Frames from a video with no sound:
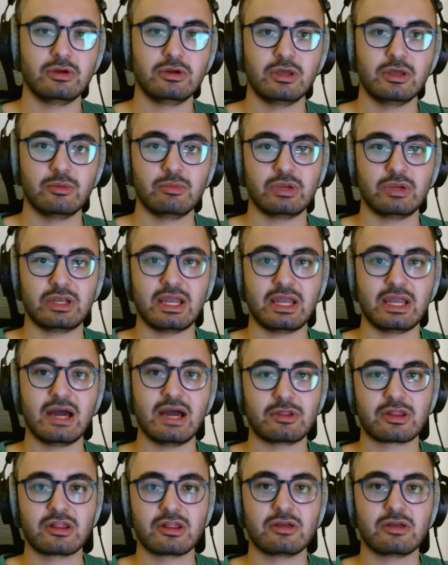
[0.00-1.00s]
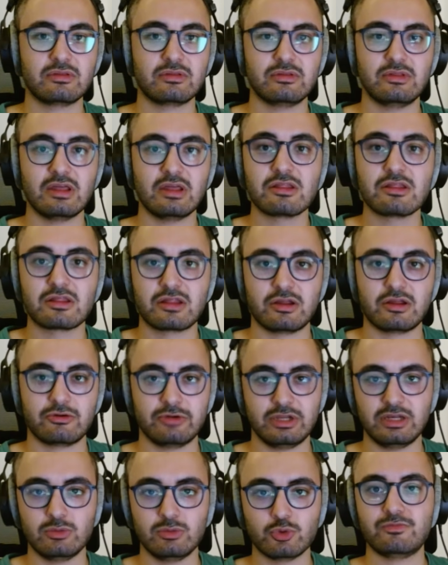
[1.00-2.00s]
but now it's not necessary
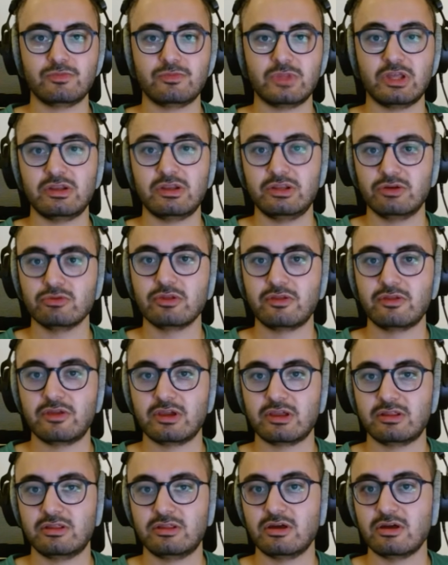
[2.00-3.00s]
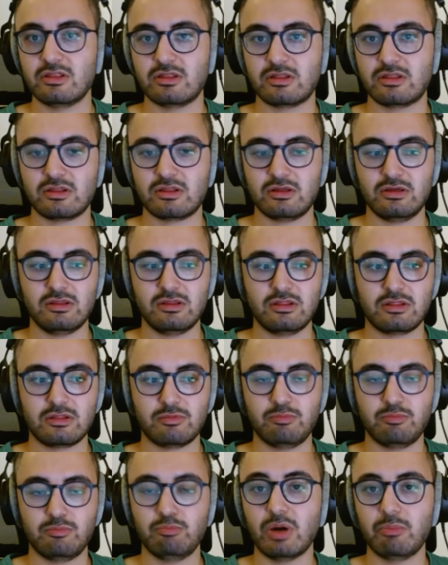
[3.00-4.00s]
anymore. And the only thing it does is
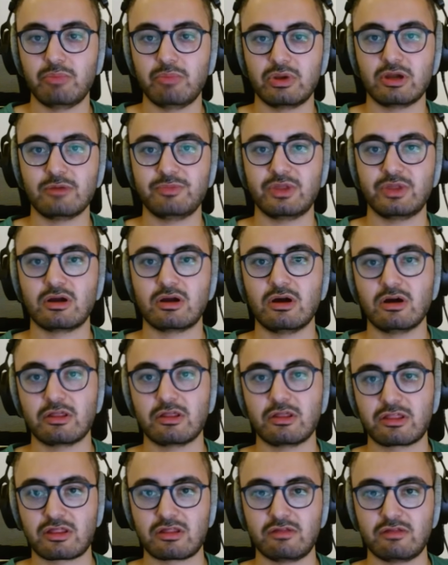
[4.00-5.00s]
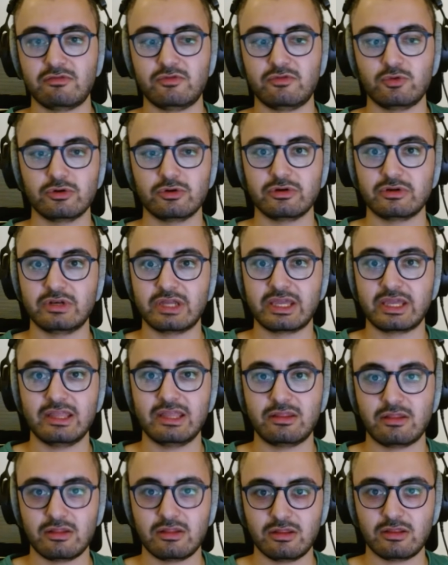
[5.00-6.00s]
bumping up the costs for the
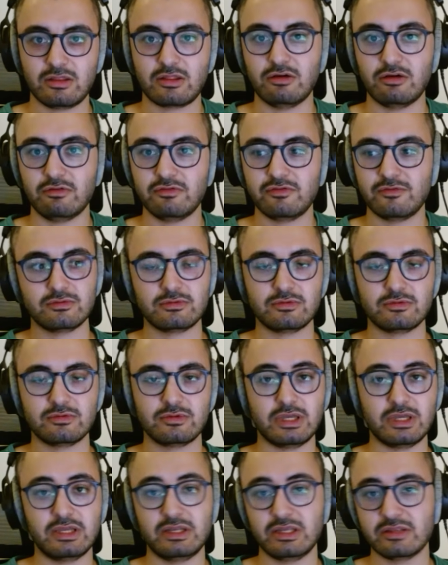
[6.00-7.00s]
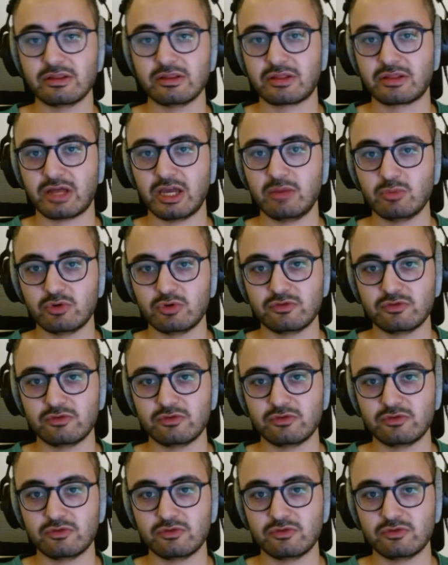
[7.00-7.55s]
kit itself. And at the time of